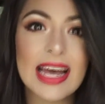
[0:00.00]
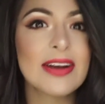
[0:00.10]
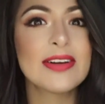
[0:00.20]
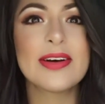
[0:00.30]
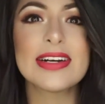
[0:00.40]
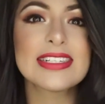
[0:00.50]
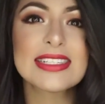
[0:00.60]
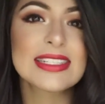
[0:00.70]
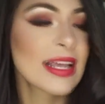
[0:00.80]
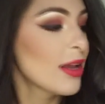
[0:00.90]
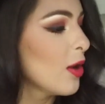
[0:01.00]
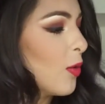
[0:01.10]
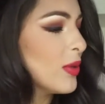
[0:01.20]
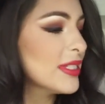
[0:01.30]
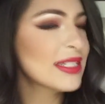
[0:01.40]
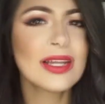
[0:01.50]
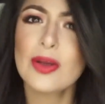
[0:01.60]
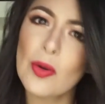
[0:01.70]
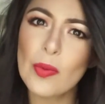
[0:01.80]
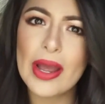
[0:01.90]
I don't know, I just was in
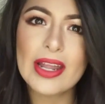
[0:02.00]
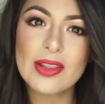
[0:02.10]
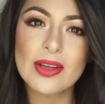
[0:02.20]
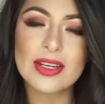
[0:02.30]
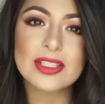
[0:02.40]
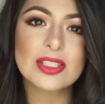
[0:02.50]
like a red look,